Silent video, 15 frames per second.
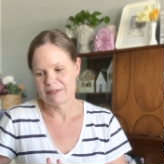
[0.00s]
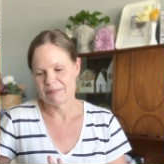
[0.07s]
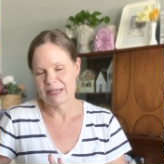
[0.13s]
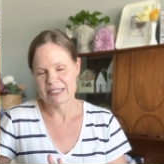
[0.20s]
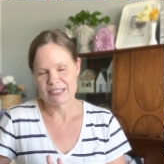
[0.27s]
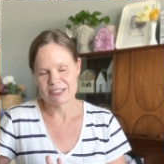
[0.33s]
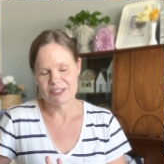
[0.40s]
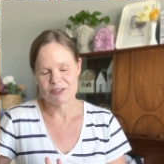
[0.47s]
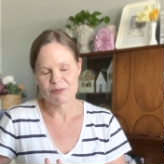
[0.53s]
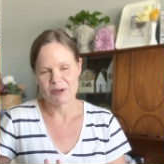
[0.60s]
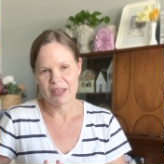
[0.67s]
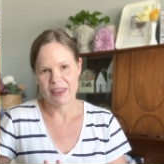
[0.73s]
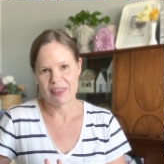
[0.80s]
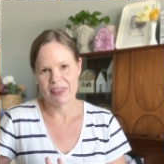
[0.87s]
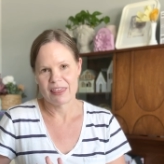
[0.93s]
message
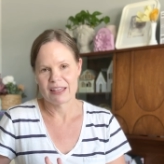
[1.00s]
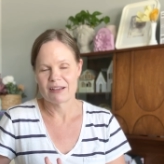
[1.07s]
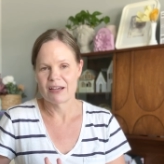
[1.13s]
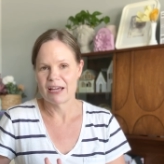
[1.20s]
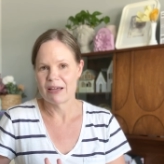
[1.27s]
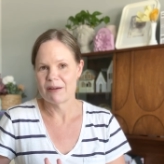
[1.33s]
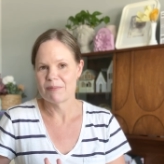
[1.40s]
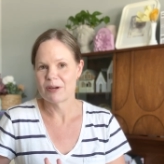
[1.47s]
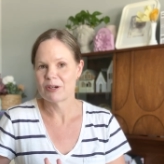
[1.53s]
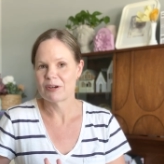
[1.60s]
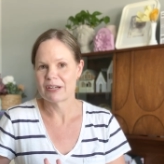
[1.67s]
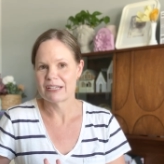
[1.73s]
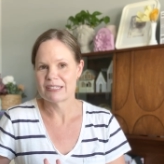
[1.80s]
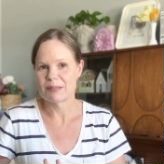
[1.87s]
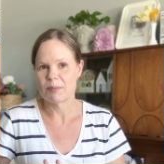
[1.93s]
with
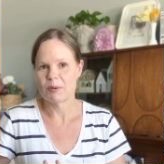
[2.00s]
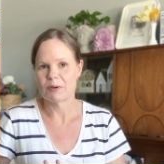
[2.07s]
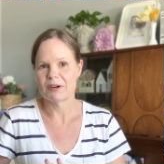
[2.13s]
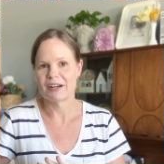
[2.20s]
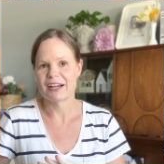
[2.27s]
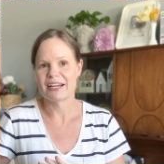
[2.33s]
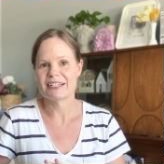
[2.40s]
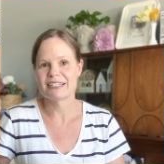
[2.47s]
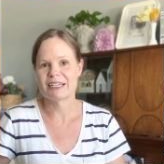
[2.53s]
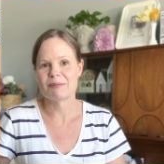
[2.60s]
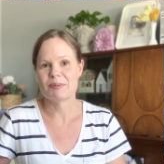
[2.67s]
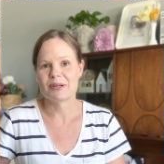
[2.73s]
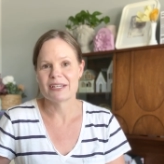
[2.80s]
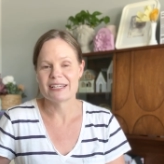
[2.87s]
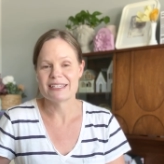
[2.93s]
Cricut support, I did
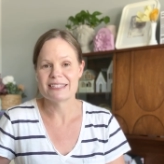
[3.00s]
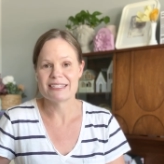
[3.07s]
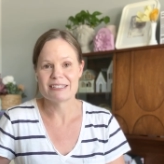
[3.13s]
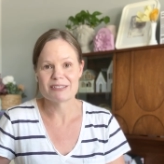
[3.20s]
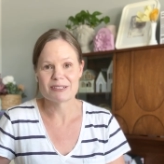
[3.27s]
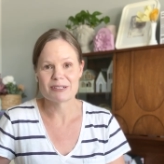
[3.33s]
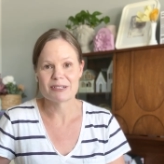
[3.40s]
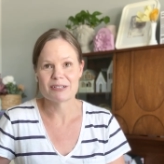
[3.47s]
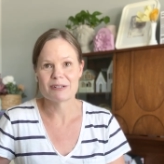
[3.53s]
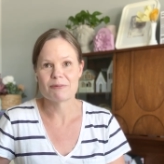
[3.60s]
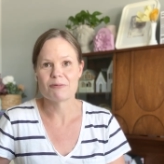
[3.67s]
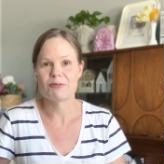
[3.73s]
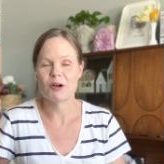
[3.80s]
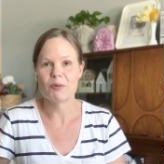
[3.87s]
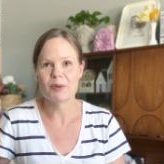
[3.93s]
put a Caesar
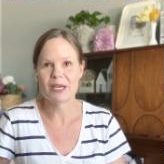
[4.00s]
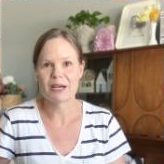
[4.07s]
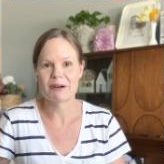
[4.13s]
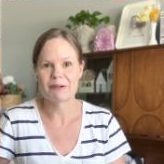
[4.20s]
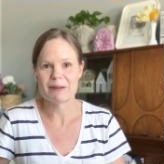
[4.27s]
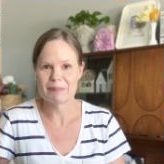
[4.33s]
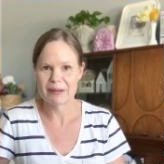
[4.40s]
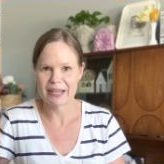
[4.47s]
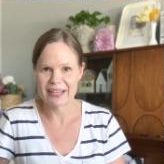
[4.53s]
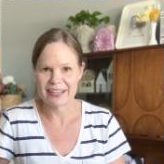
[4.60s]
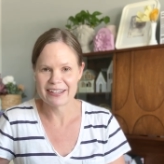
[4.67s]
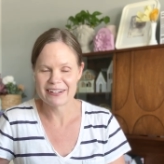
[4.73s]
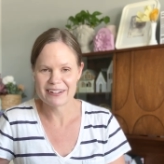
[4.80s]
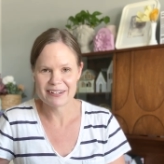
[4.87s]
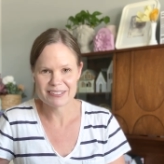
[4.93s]
Romeo in
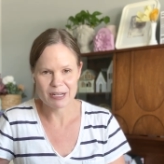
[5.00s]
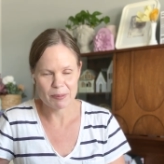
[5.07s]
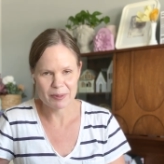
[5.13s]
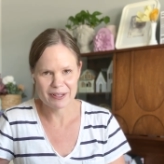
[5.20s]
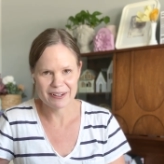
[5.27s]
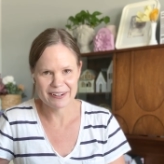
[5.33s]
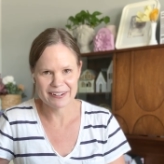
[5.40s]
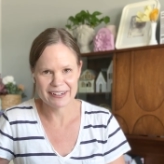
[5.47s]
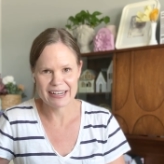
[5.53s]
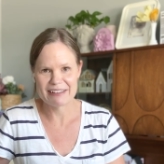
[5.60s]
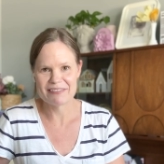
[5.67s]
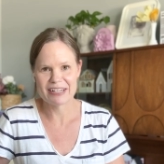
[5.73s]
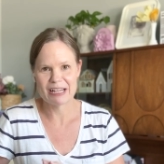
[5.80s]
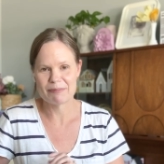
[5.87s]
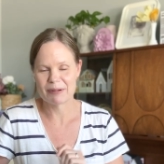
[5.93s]
my shopping cart. I
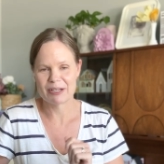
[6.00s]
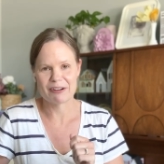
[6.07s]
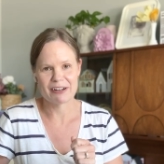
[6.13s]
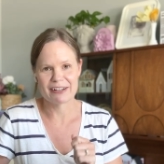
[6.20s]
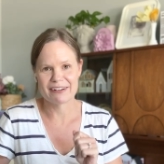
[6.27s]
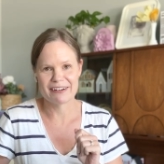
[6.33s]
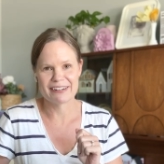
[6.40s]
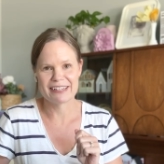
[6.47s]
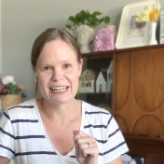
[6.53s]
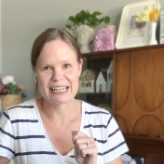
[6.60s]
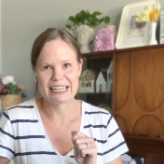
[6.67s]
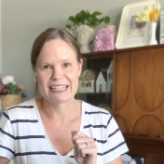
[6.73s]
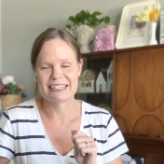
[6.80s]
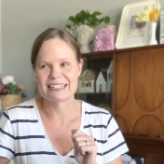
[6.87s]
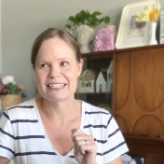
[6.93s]
even had my credit card in
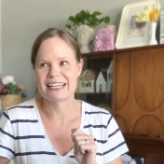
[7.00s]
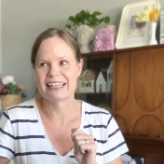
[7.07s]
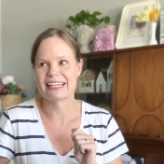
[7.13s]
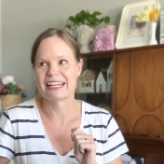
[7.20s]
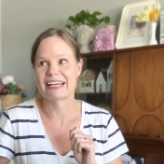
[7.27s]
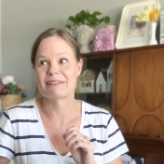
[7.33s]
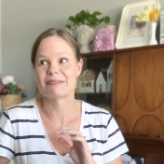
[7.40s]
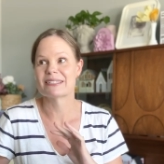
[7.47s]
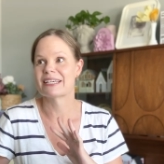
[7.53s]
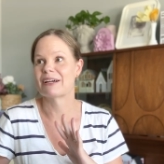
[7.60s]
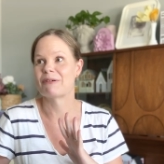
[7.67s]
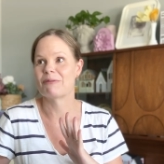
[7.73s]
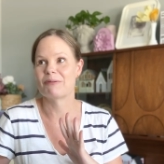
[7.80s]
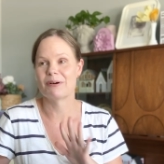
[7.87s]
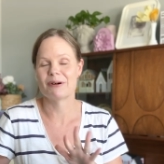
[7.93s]
hand, and then I was like,
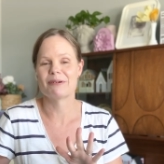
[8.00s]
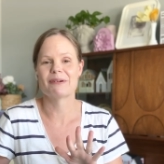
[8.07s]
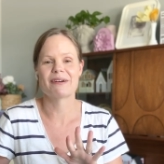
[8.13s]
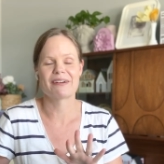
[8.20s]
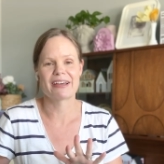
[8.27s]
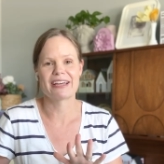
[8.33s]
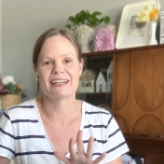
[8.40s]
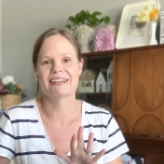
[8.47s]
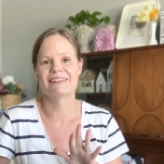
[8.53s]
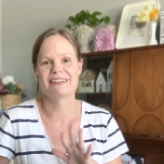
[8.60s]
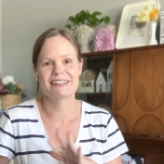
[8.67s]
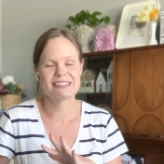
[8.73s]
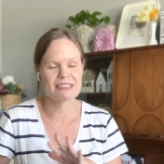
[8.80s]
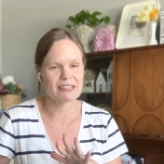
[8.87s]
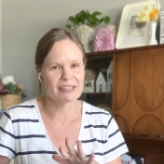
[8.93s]
whoa, okay, you
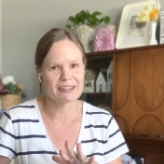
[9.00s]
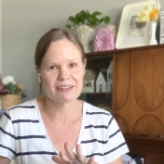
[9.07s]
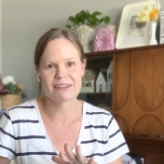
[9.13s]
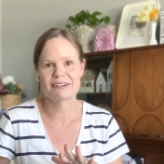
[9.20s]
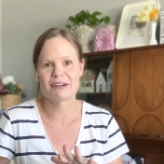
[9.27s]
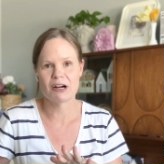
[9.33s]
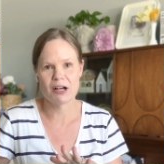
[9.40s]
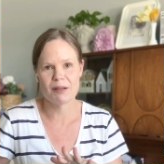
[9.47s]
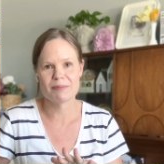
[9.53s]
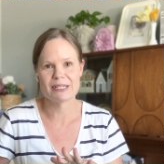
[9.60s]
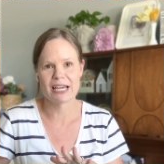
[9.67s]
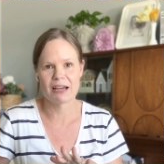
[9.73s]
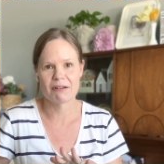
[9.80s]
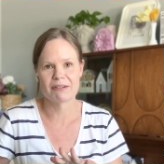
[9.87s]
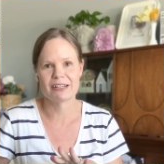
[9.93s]
need to like calm
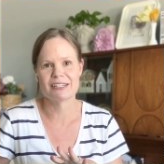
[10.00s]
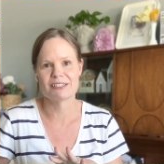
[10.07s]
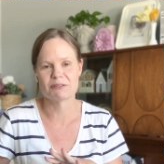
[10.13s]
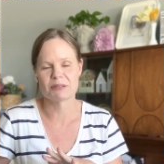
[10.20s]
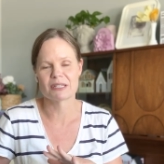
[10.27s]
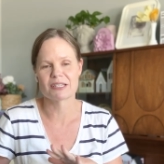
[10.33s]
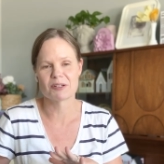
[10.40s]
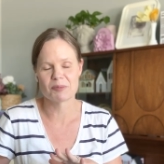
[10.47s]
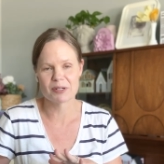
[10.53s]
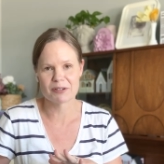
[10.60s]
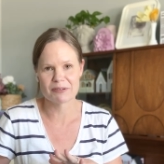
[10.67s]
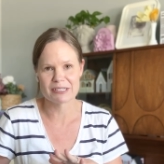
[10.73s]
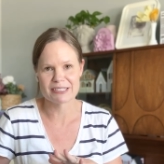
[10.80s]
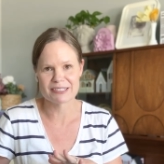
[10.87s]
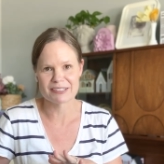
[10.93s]
down and do a little bit of
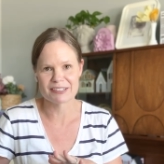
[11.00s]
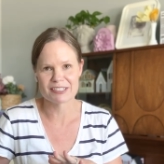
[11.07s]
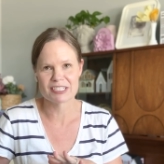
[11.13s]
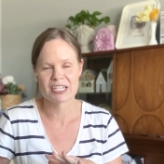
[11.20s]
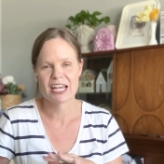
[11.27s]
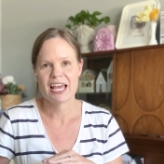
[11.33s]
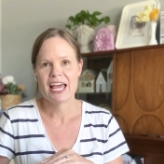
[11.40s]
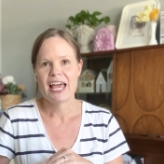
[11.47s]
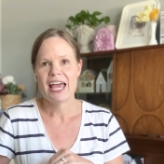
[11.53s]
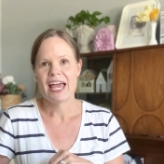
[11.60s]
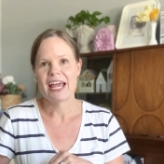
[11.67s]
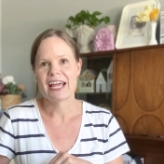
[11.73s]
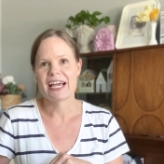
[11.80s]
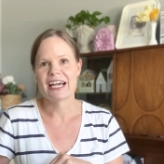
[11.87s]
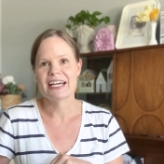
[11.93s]
research.
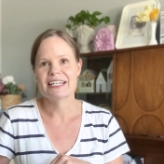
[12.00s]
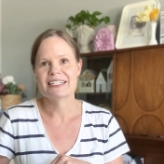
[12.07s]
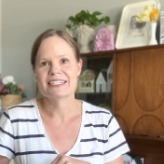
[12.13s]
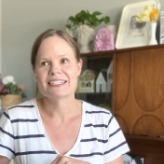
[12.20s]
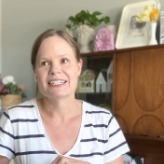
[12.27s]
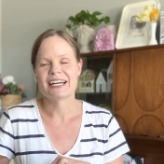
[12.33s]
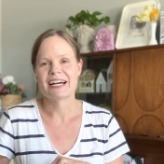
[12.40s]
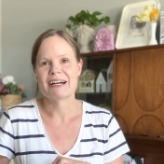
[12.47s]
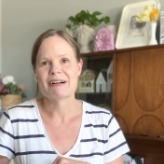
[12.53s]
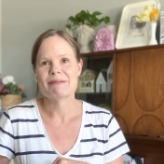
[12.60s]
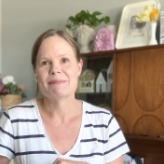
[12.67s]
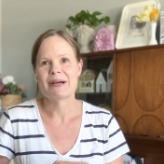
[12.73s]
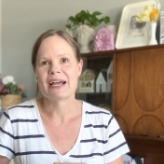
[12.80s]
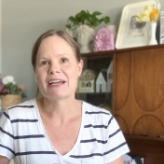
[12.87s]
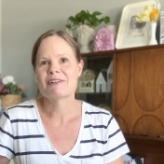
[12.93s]
And
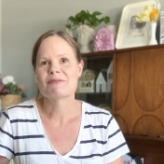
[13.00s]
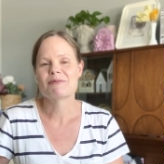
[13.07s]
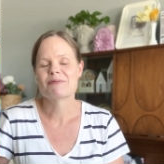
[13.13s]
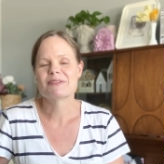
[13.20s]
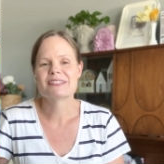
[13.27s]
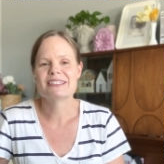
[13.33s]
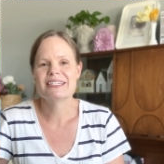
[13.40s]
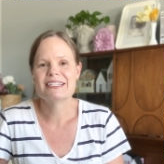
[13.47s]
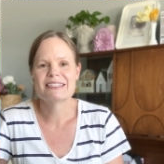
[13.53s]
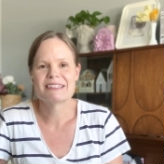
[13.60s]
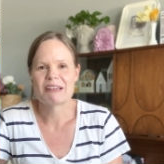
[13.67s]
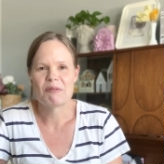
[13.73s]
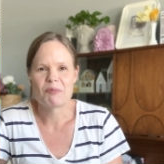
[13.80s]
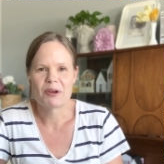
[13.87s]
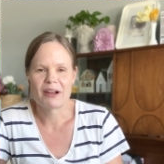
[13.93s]
I'd seen
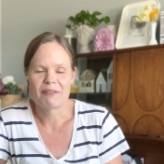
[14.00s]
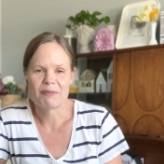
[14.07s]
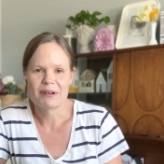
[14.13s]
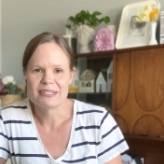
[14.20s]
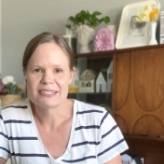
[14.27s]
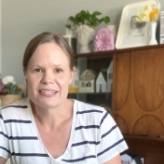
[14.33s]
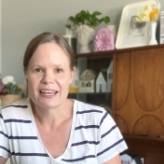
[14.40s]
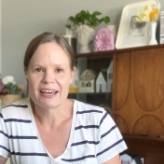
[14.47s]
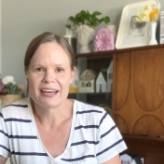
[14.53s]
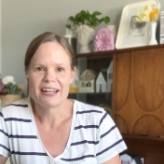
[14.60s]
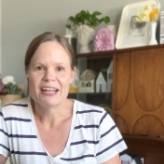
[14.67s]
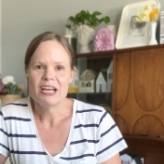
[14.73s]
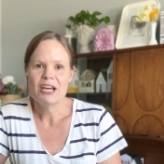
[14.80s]
somewhere once that